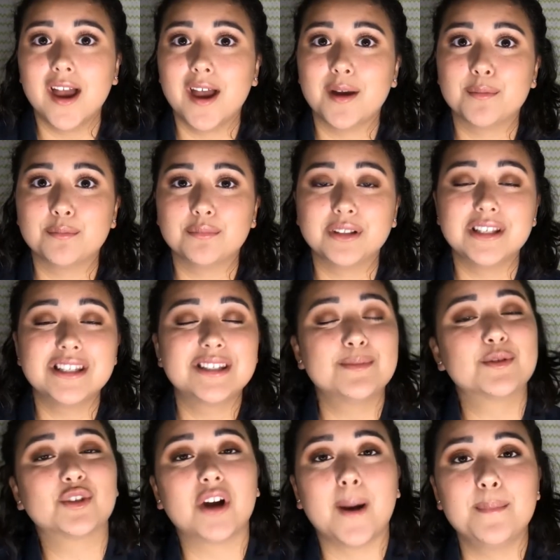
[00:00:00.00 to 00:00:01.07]
And please
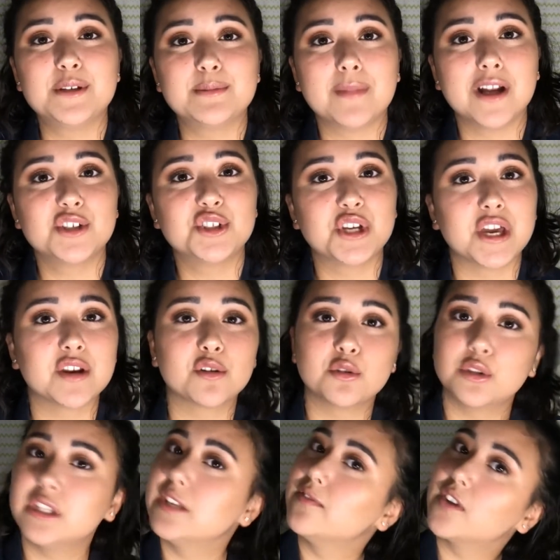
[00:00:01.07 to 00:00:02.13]
subscribe to my
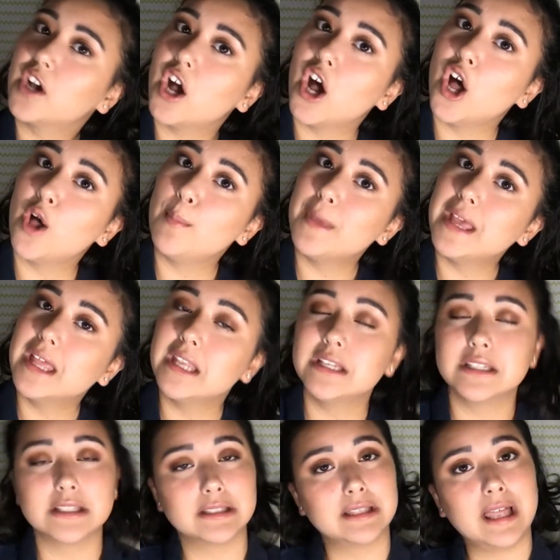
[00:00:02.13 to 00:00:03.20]
channel, leave a
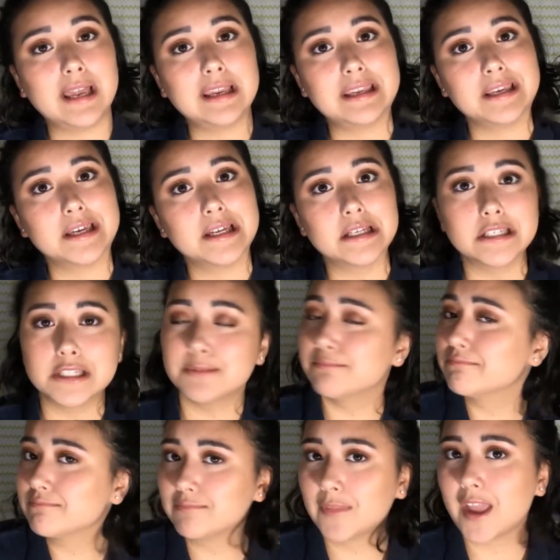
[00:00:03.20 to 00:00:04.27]
comment, like it,
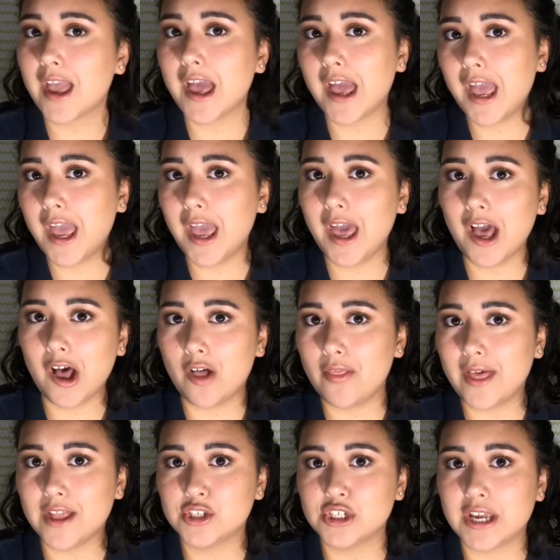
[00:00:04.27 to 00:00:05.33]

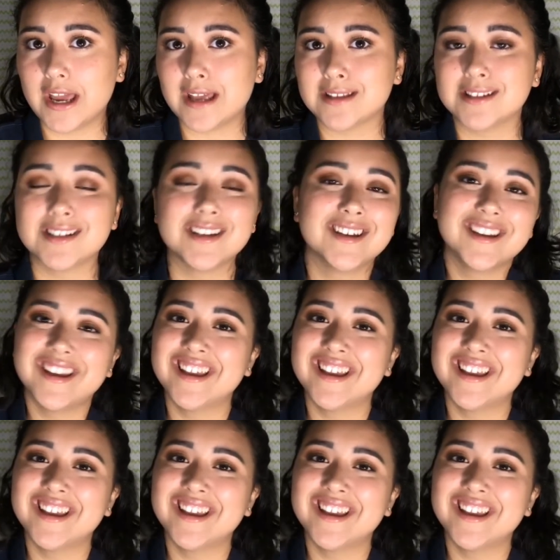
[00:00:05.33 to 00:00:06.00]
all that jazz.